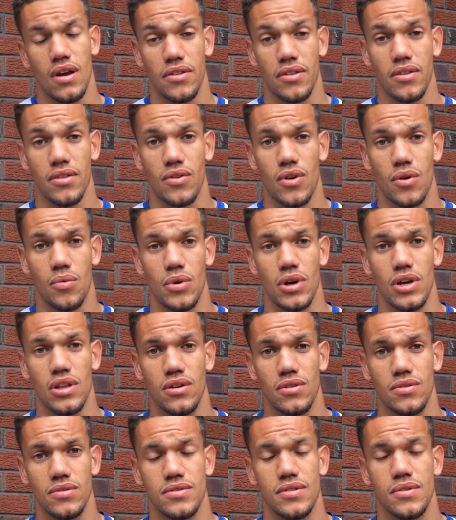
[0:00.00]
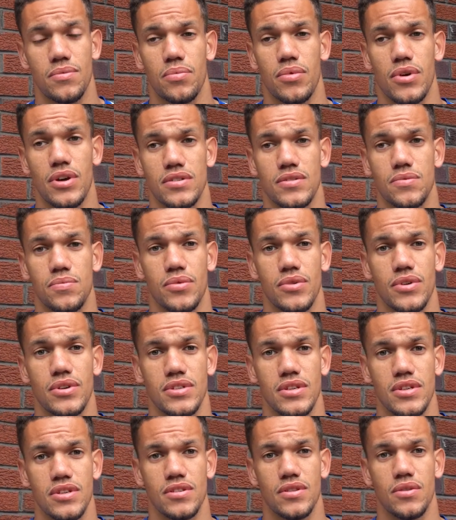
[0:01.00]
I think they've gone well. I was impressed
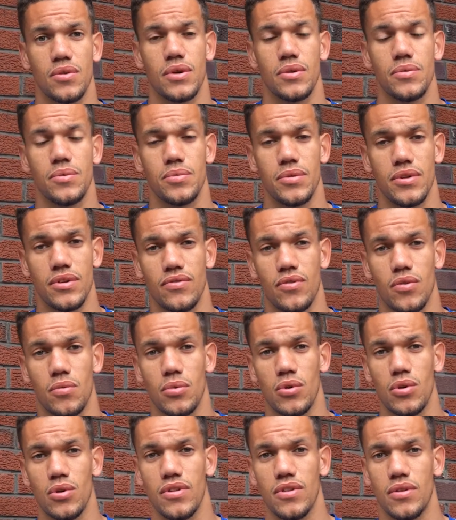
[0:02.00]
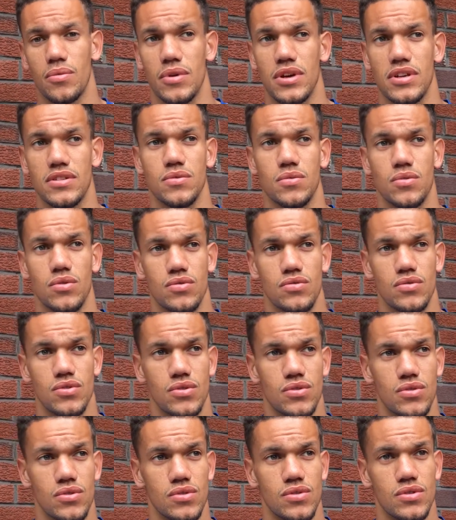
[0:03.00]
pre-season the way we play football. I think we had some good
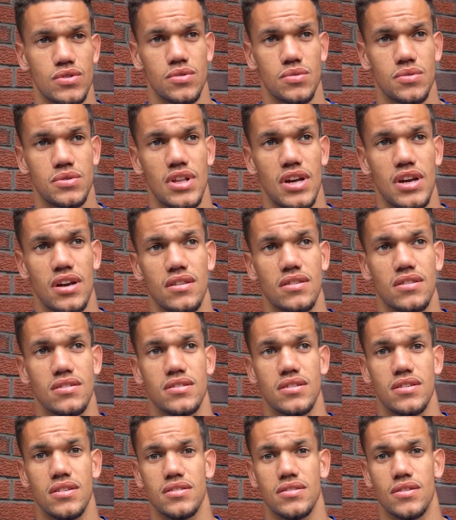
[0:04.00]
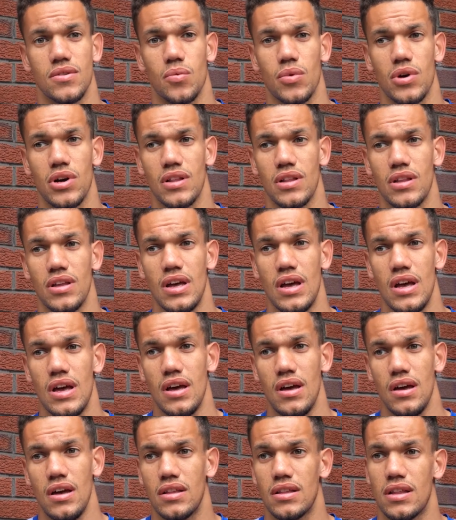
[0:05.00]
results. We started the season well.
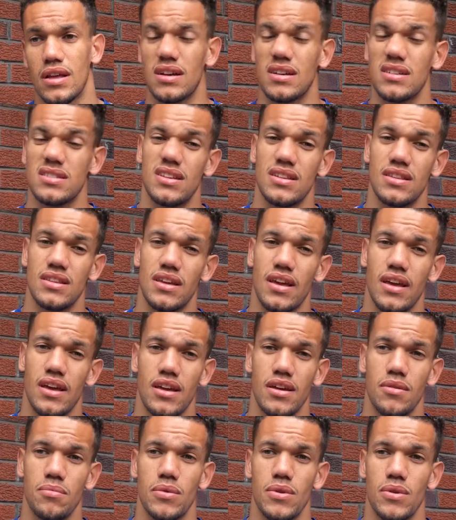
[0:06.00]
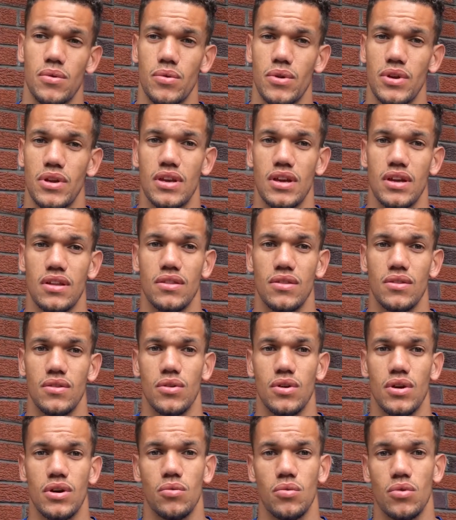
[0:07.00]
Like I said, the game at the weekend
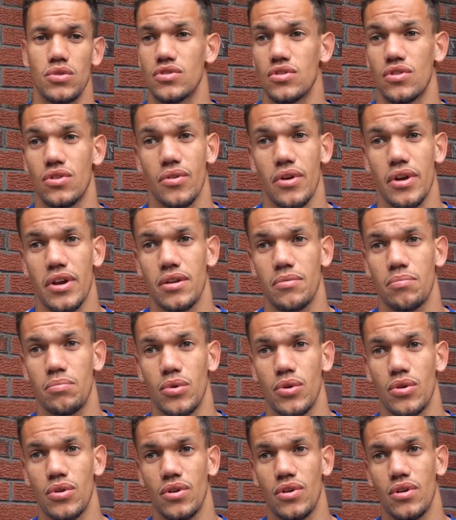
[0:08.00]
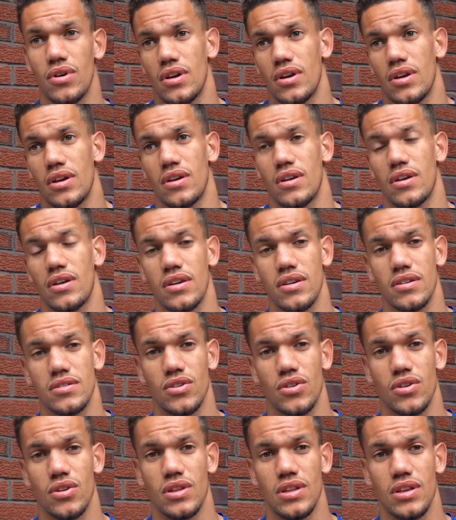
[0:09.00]
wasn't great, but uh, it's
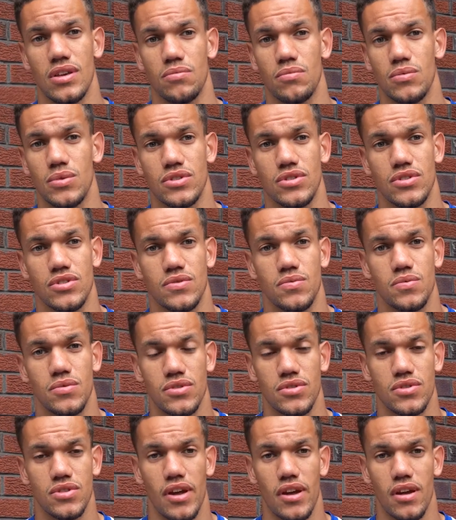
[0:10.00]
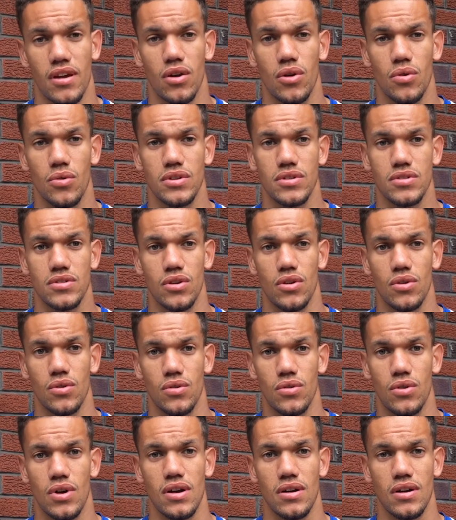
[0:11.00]
early and we're just we're just getting going. So
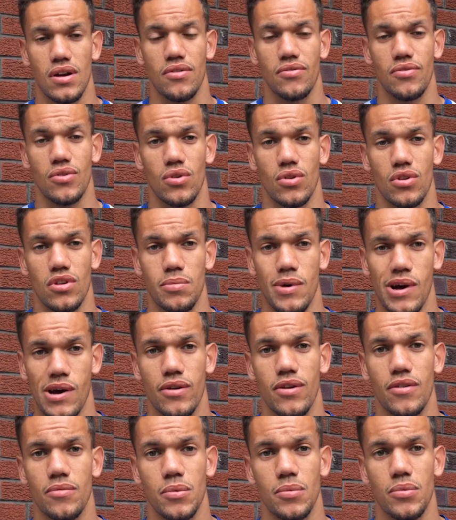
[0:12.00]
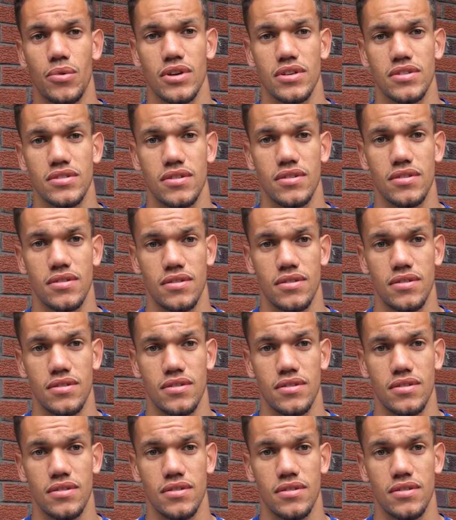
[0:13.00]
I feel good about it. I'm impressed.